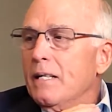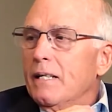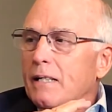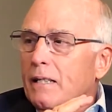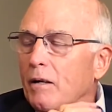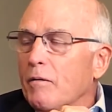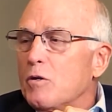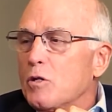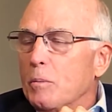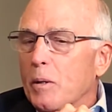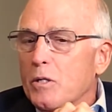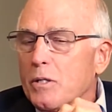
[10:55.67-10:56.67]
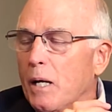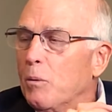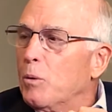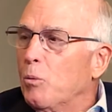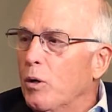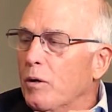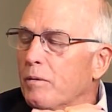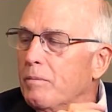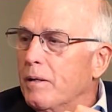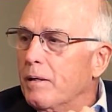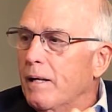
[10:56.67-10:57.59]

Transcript: And I love her so much that I wouldn't want her to.